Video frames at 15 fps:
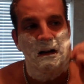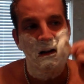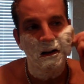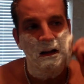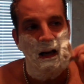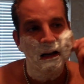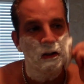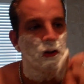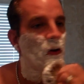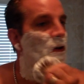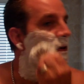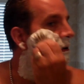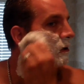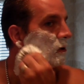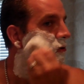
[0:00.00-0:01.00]
Okay, I'll show
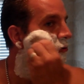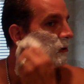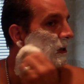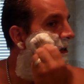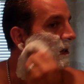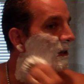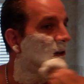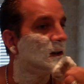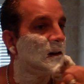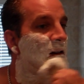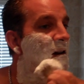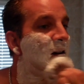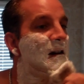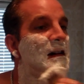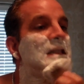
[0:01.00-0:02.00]
you a little trick here,